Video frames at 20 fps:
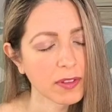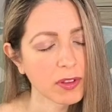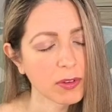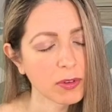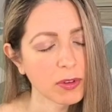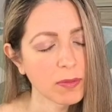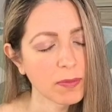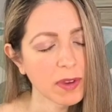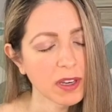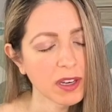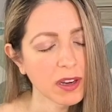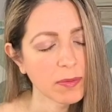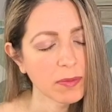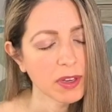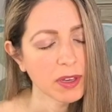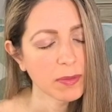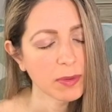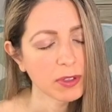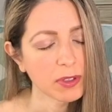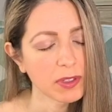though you may not be
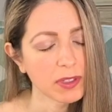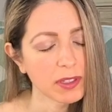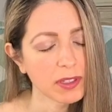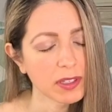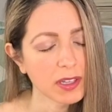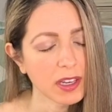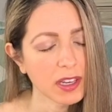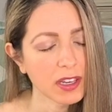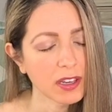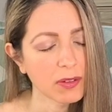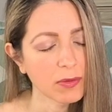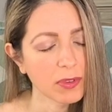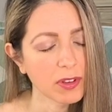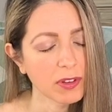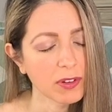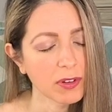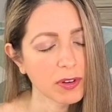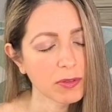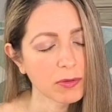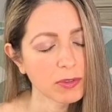able to see it with
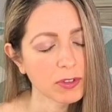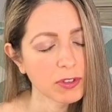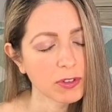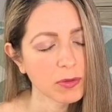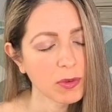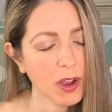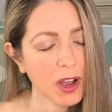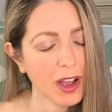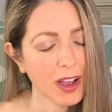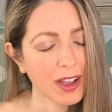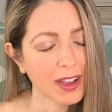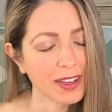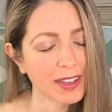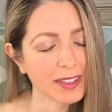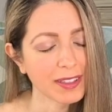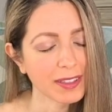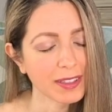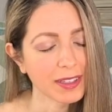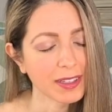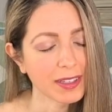your own two
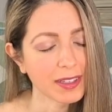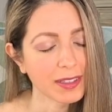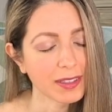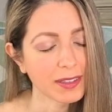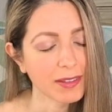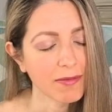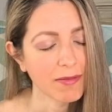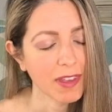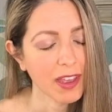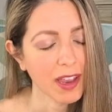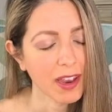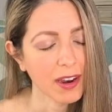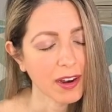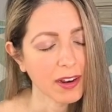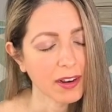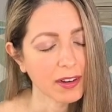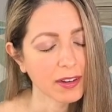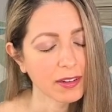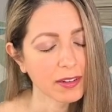eyes, it is there.